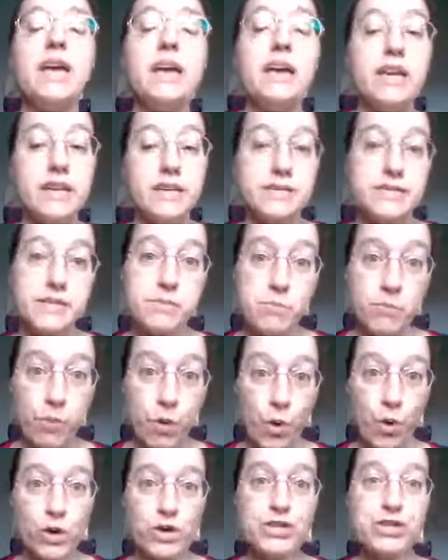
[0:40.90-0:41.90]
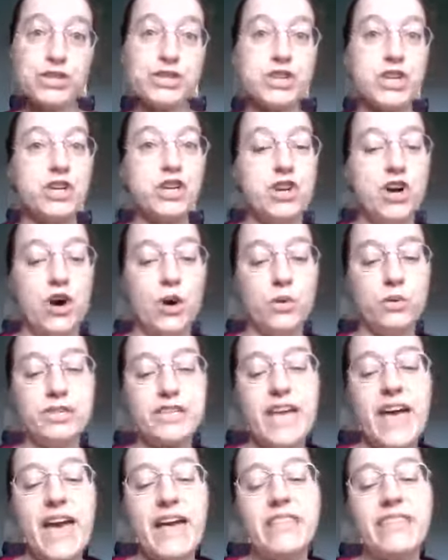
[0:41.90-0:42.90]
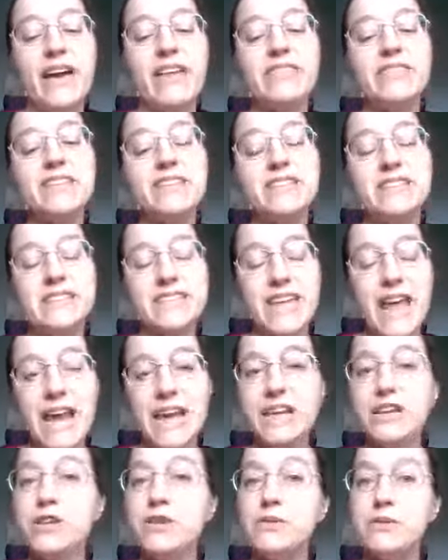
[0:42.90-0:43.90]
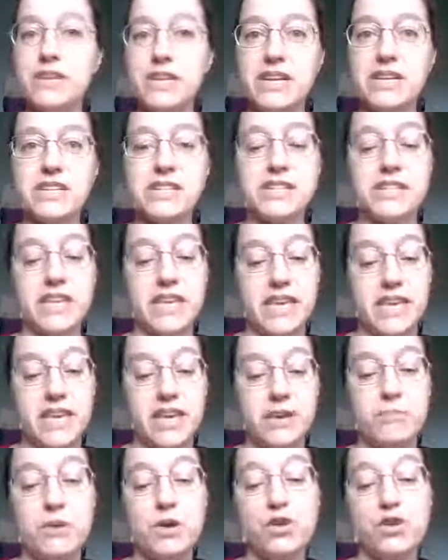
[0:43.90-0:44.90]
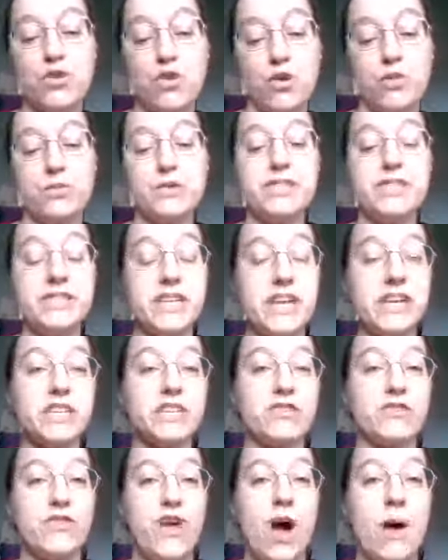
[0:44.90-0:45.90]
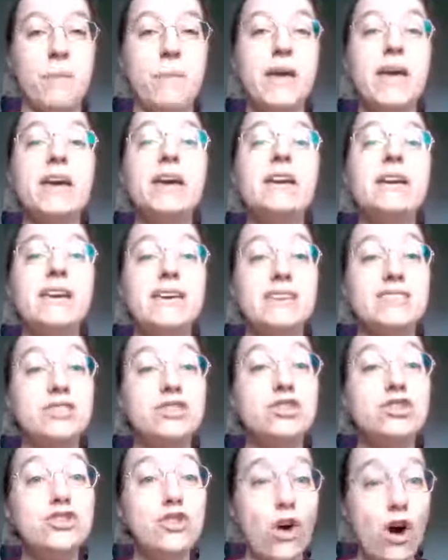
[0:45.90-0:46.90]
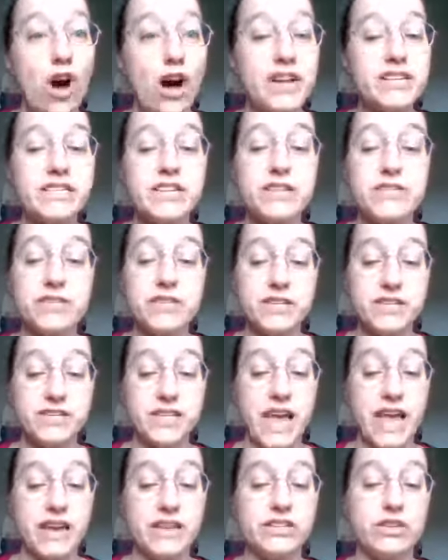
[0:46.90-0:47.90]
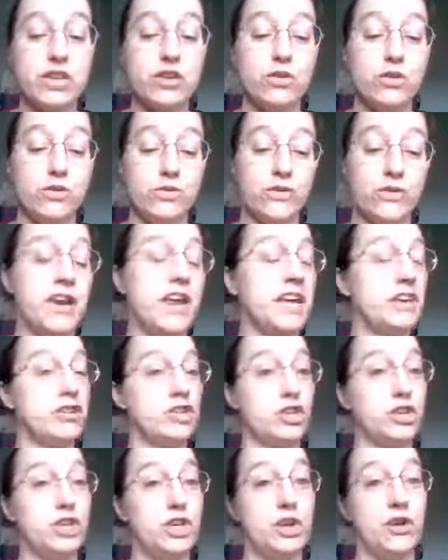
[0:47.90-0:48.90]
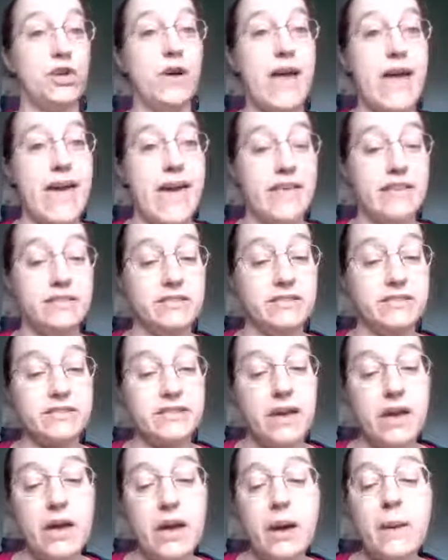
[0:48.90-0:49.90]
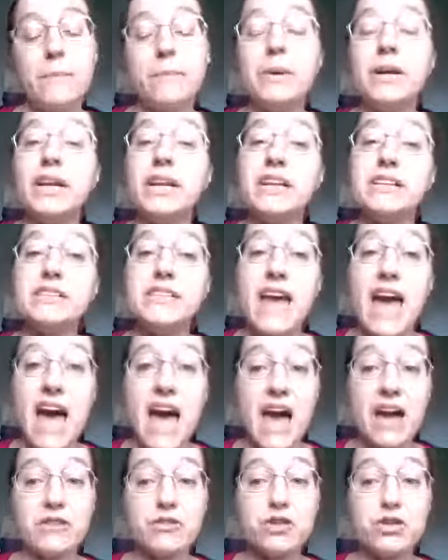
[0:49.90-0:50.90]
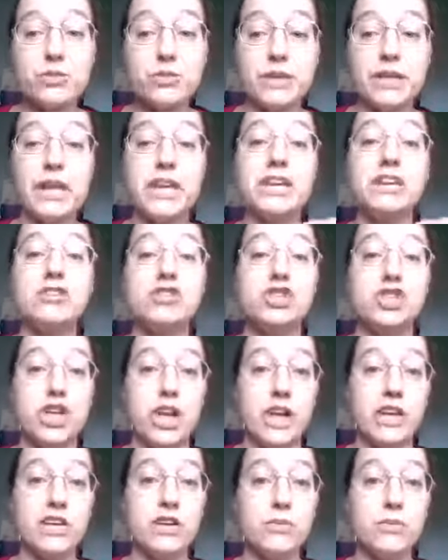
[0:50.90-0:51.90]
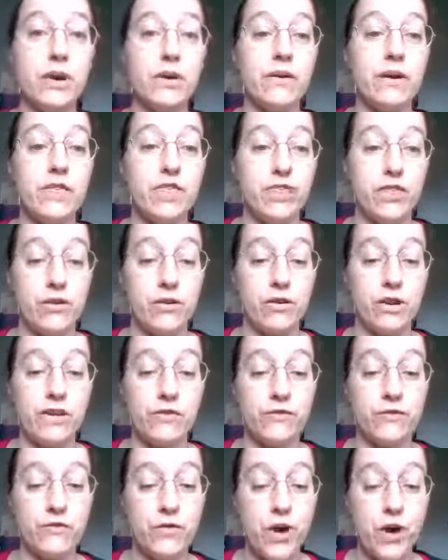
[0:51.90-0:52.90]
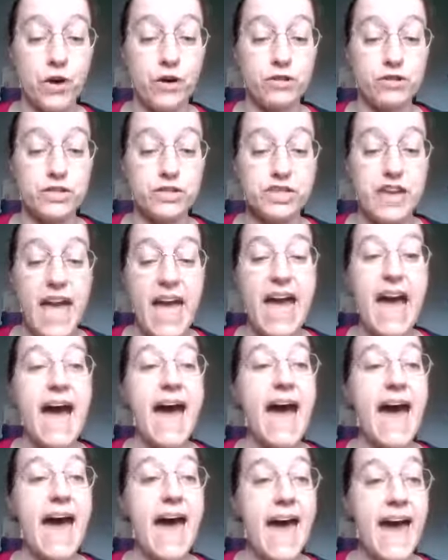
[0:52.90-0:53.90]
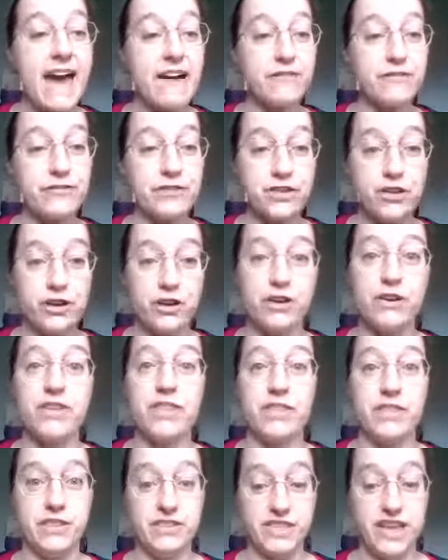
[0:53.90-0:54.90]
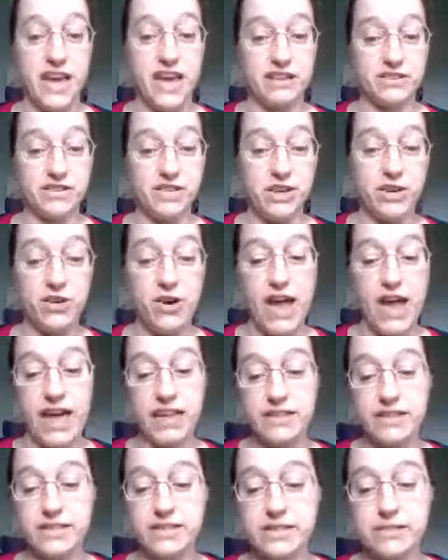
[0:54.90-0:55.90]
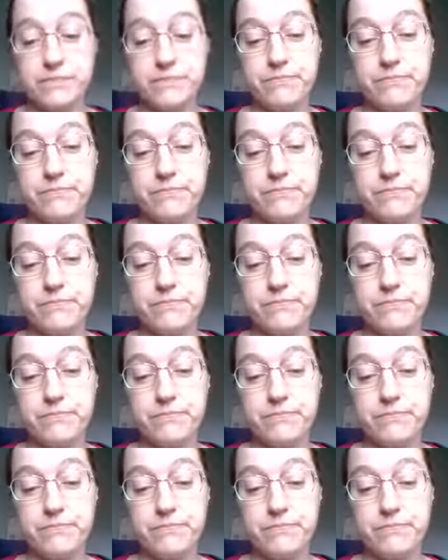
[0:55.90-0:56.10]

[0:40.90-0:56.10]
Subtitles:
It is important to note that the date you need to keep your receipts from is not the date your financial year ends, but it is actually January 31st after the tax year ends.